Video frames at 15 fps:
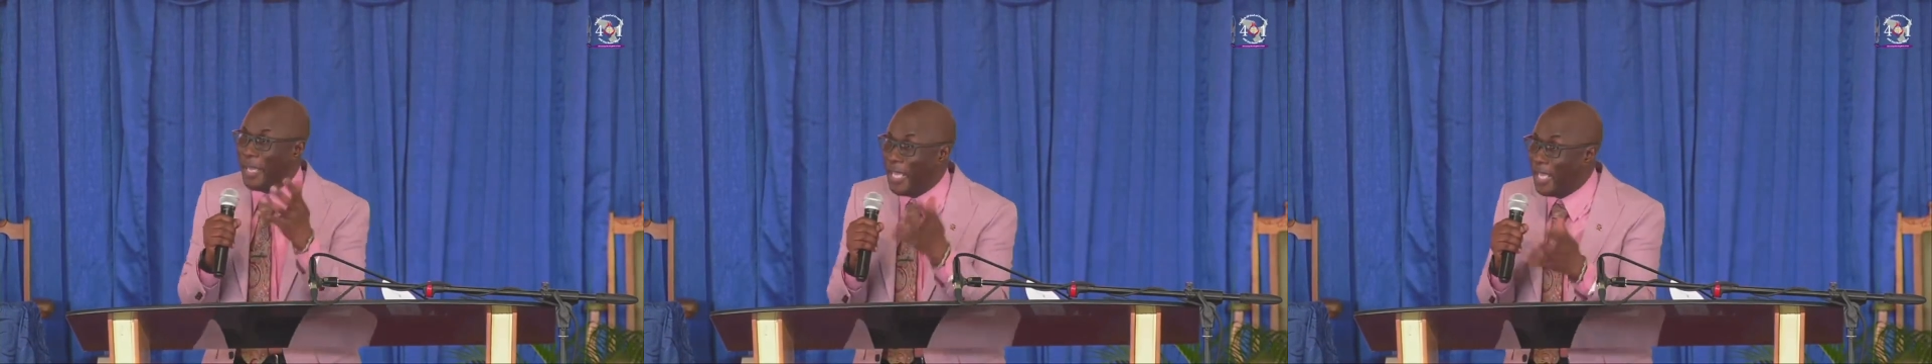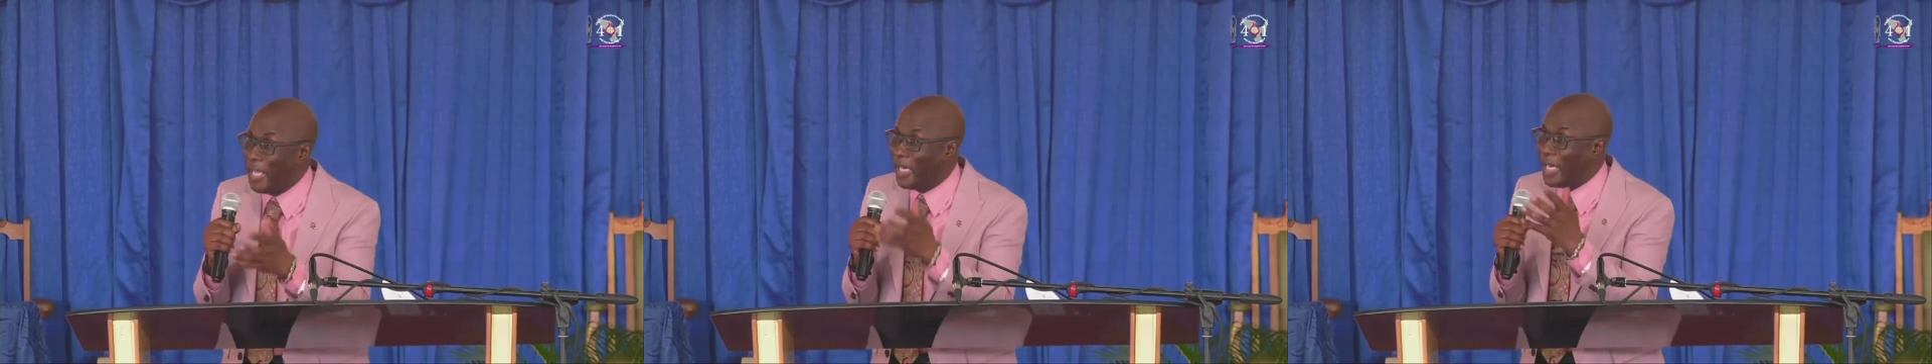
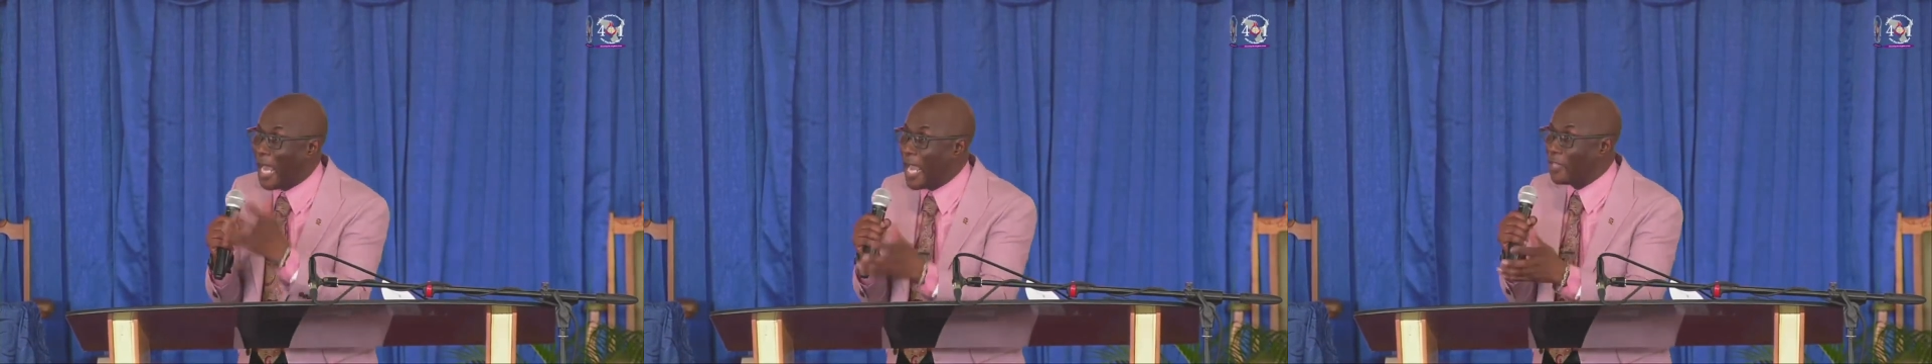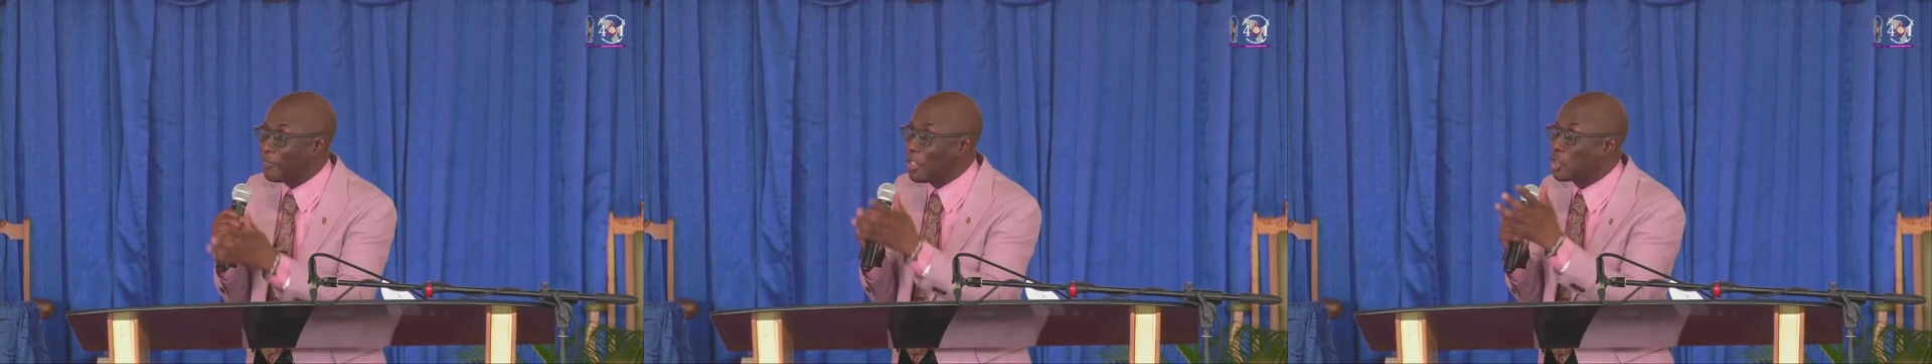be
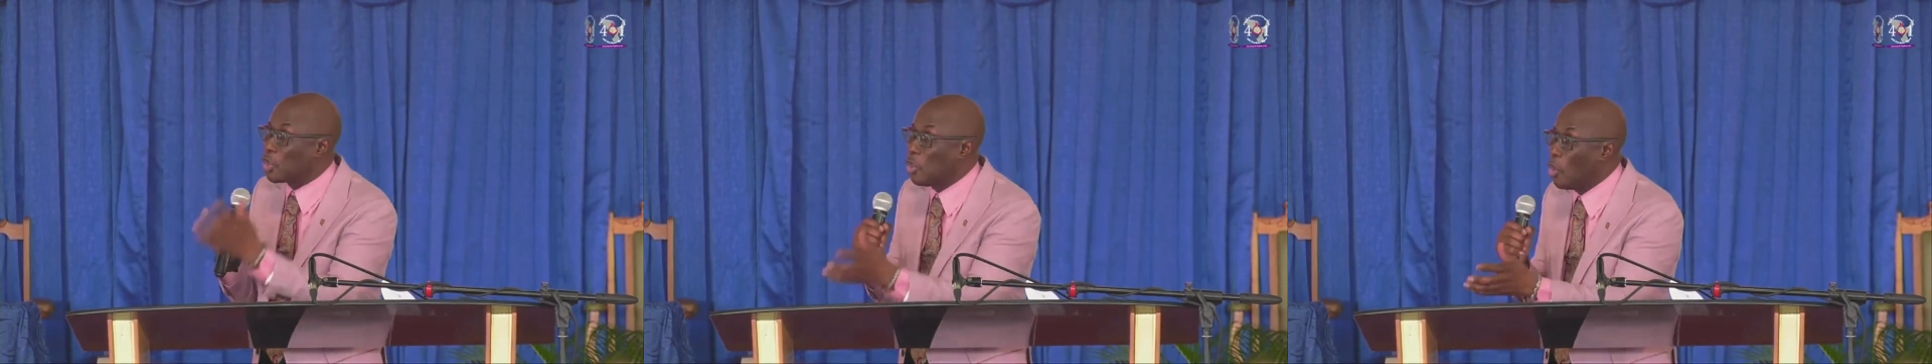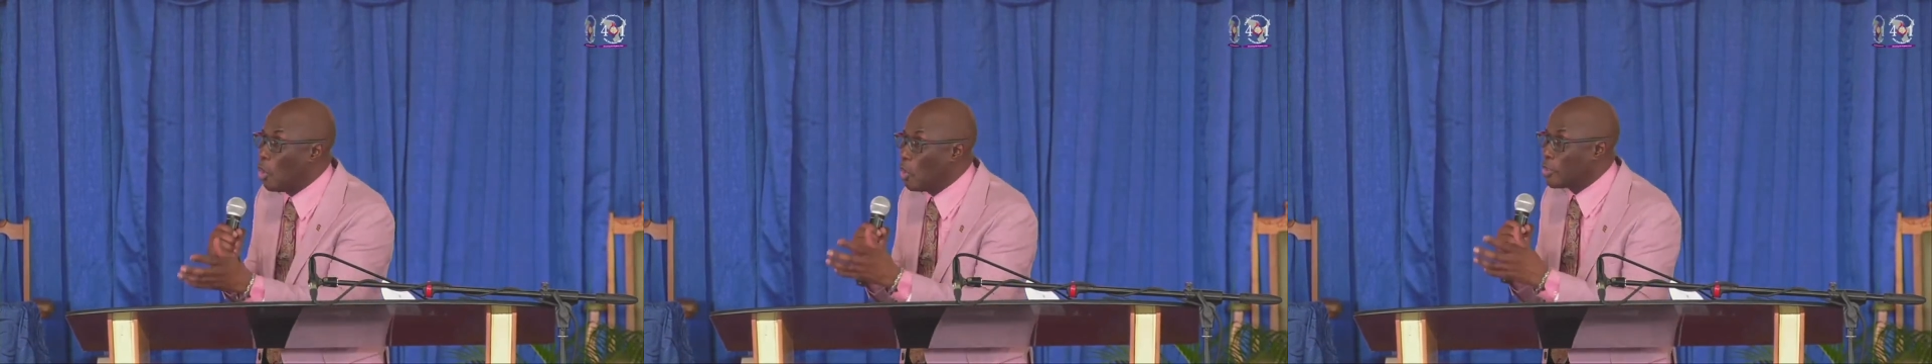like the
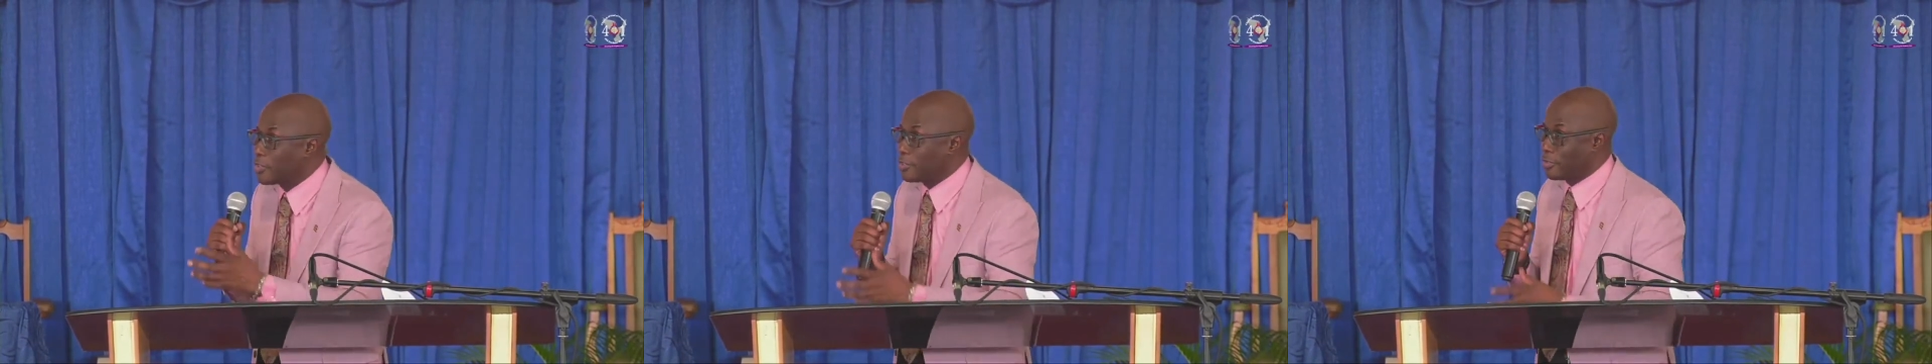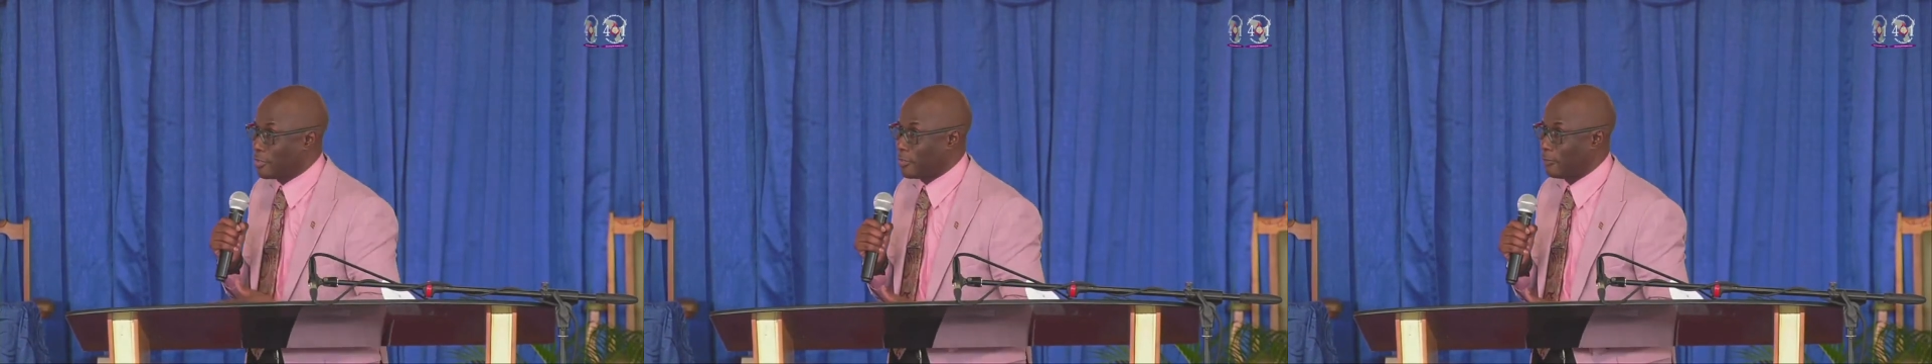
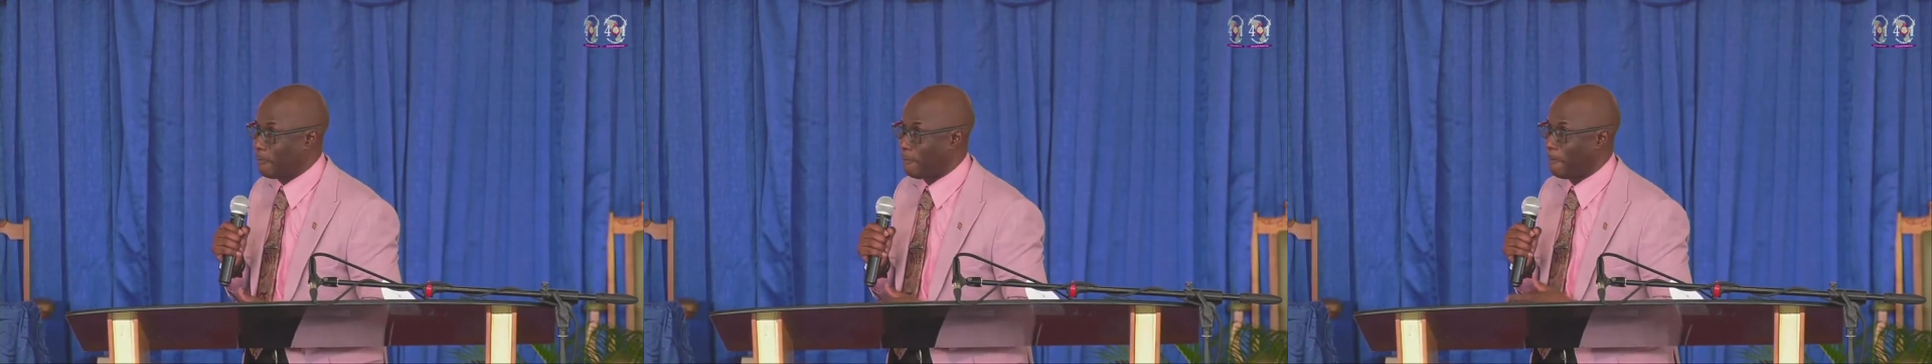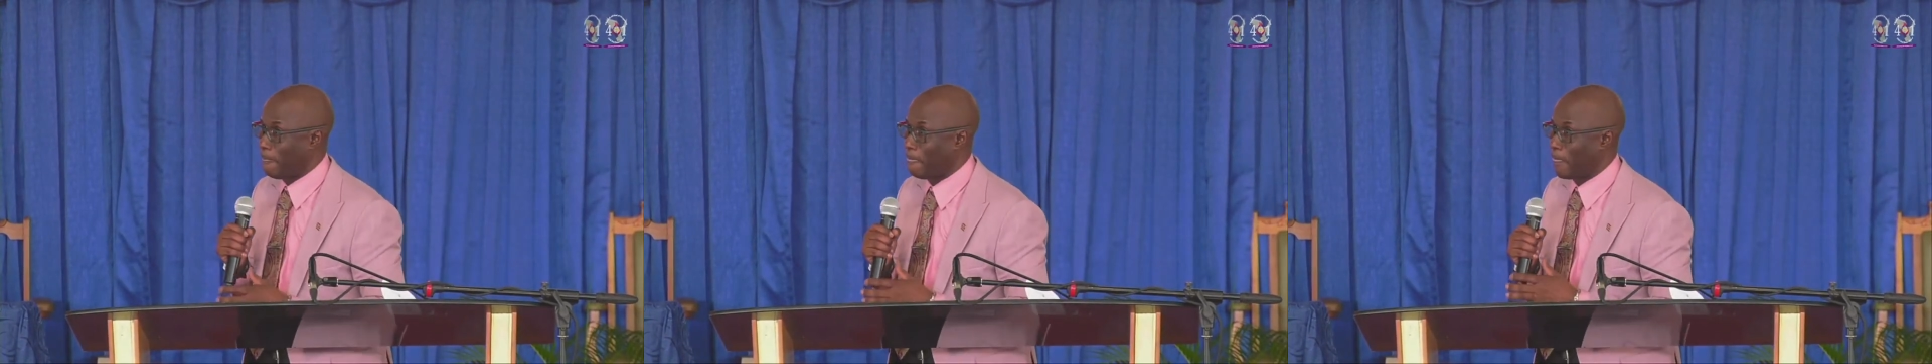Jews.
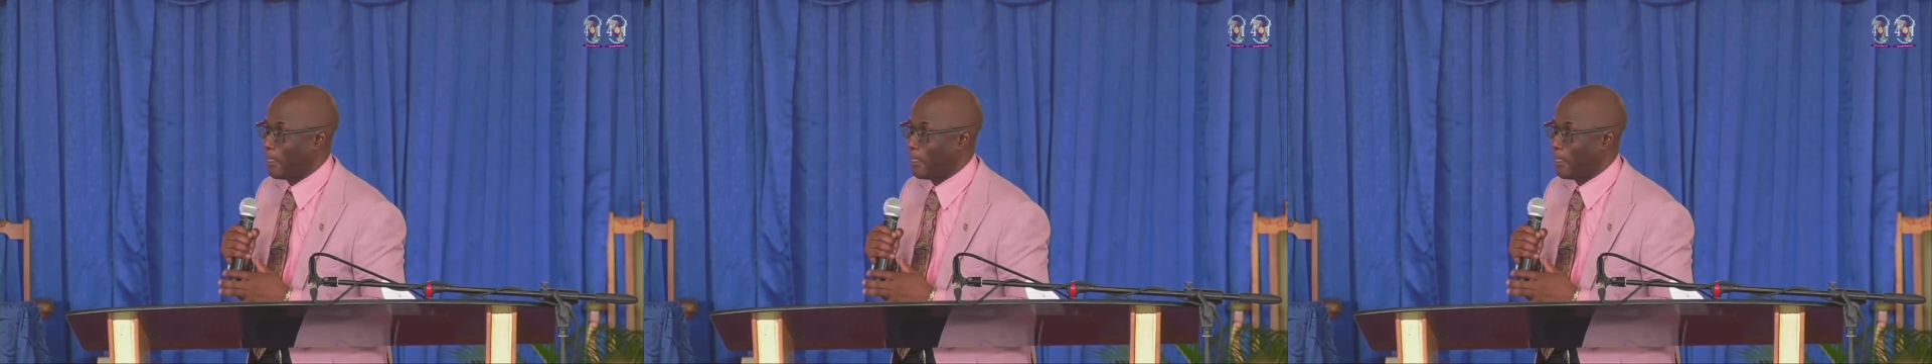